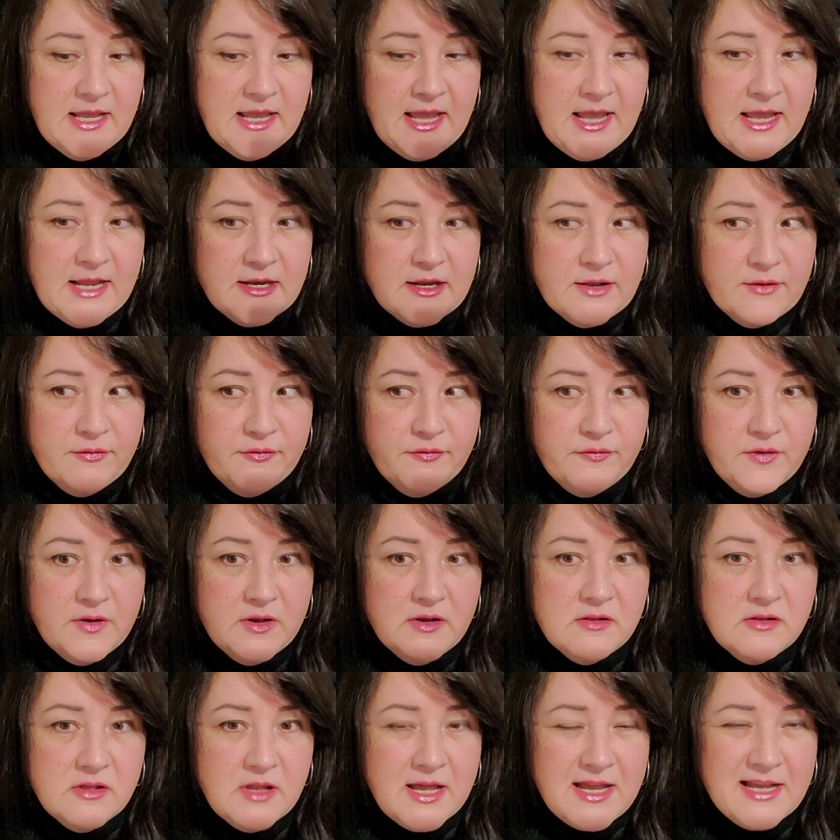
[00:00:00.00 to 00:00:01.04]
And I
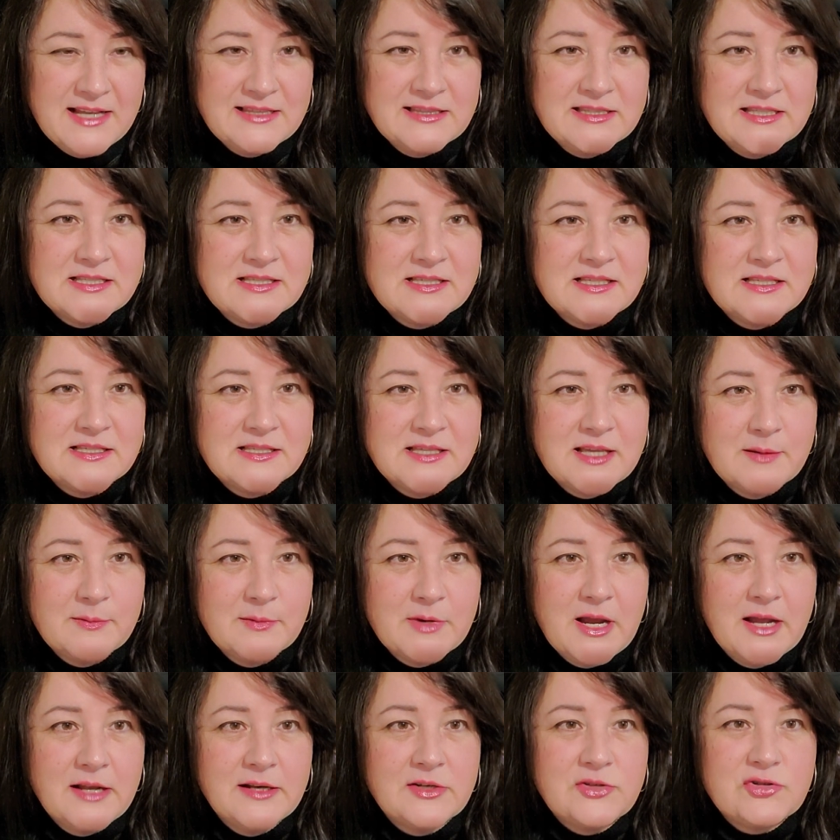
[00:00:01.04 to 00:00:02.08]
feel like this is them
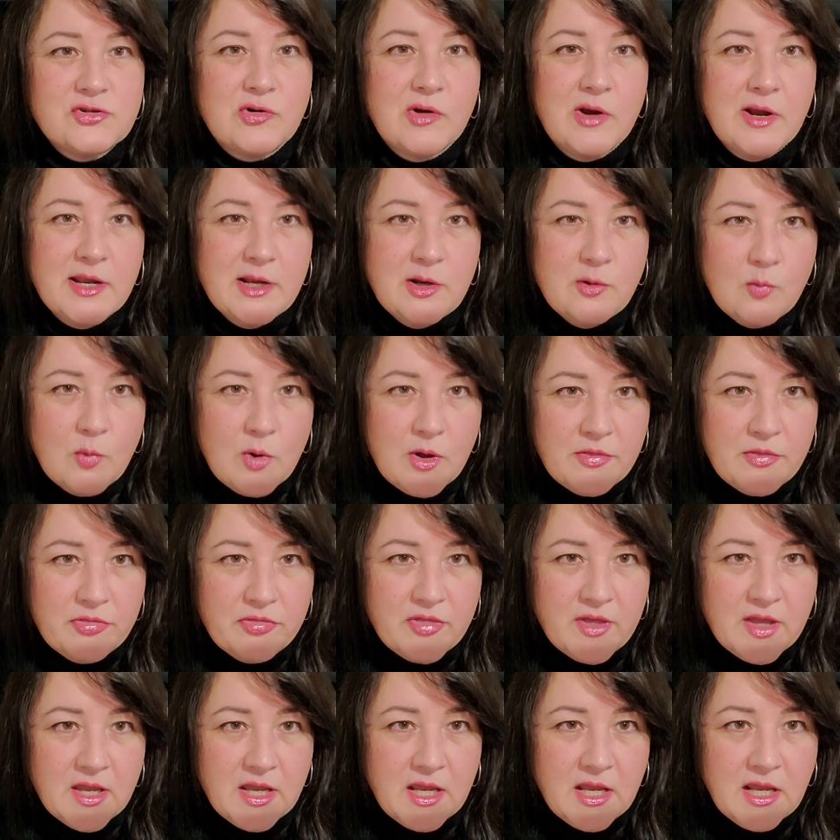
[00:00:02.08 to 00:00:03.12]
kind of trying one
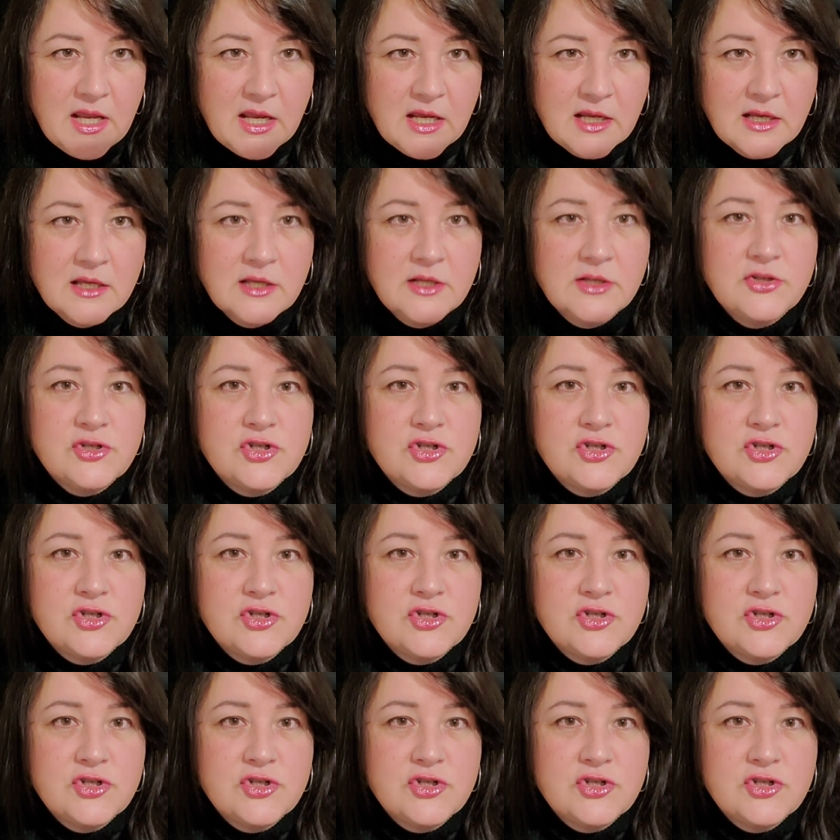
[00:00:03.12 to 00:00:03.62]
thing,